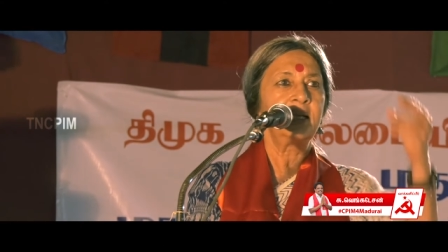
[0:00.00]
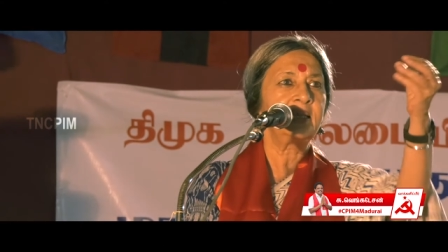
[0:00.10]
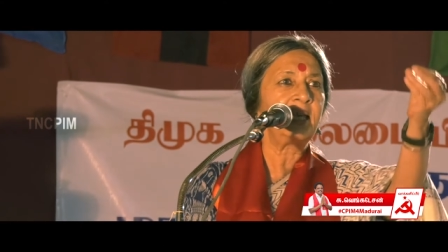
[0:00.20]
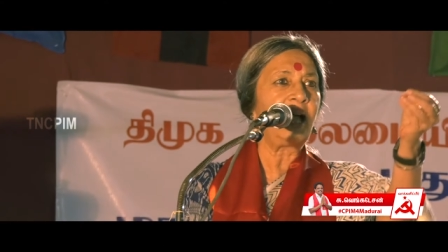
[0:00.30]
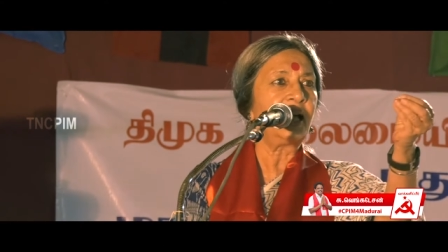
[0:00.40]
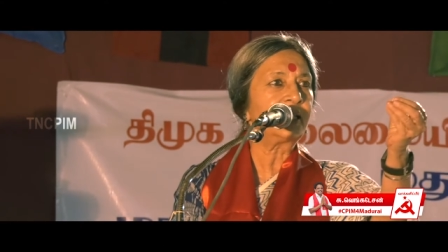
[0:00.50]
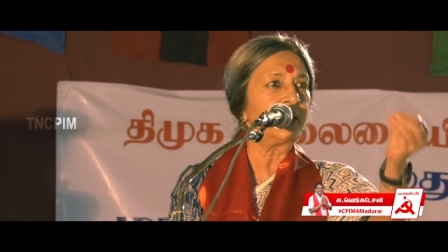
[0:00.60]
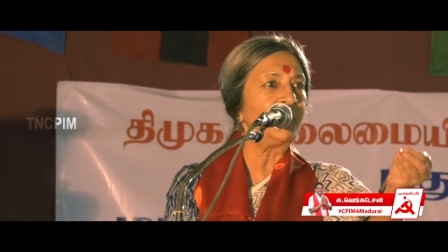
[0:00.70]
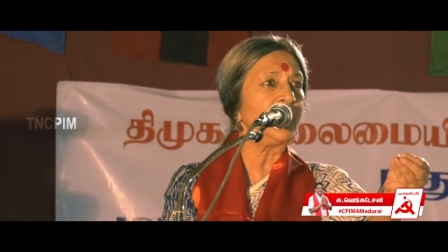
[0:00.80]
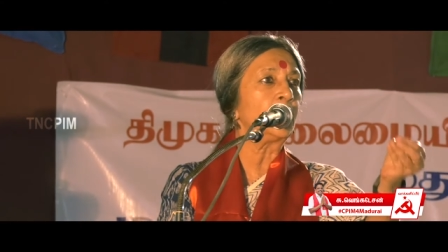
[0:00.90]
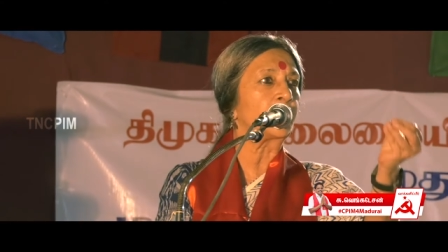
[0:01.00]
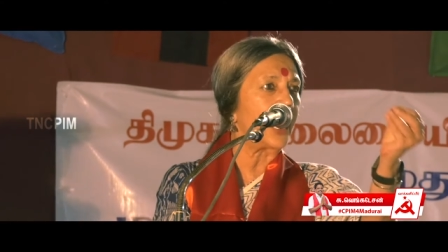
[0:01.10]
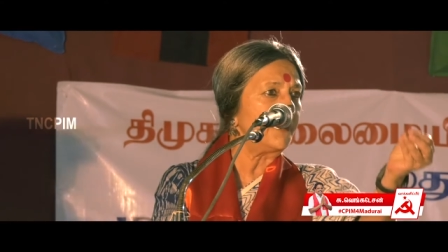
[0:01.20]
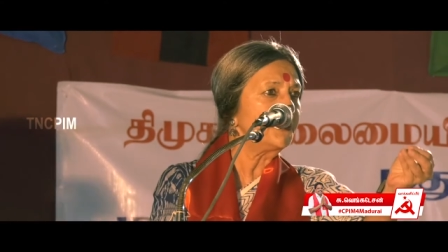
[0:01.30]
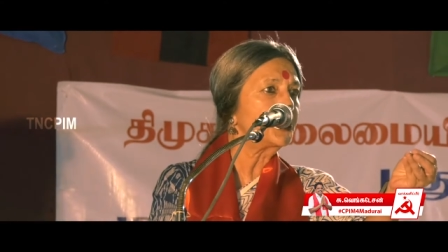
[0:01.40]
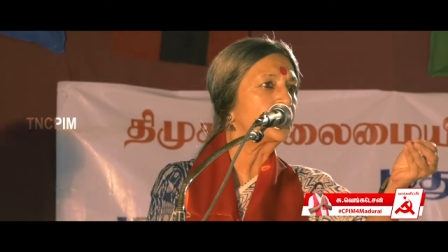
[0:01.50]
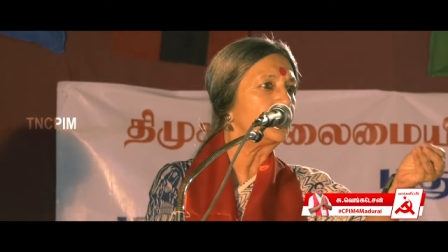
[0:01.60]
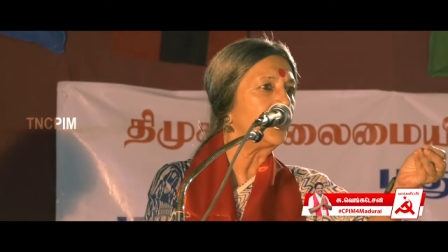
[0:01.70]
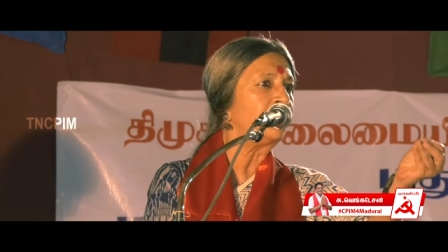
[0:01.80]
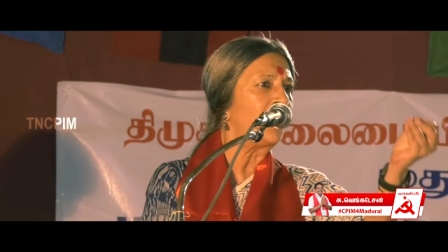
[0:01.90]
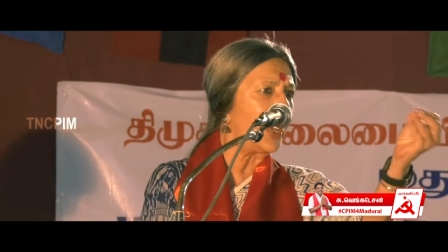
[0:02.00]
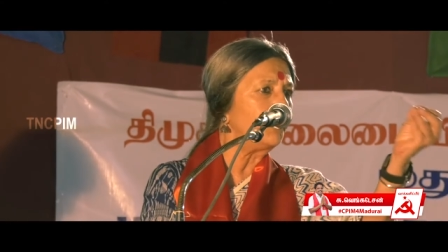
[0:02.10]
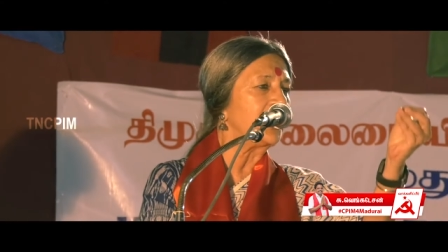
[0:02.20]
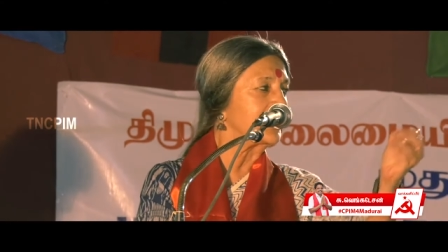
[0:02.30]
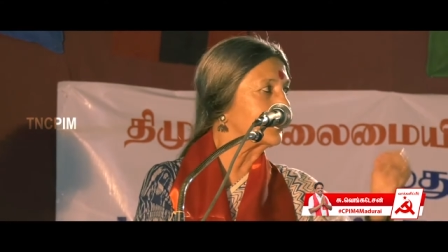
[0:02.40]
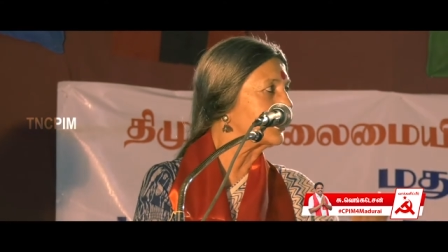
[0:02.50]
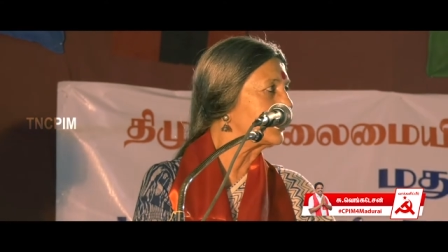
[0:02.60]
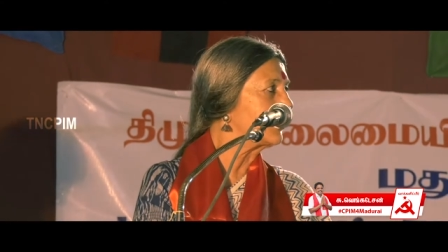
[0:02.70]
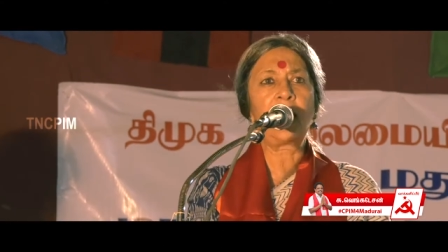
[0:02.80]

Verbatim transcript: they are giving crumbs to the farmers.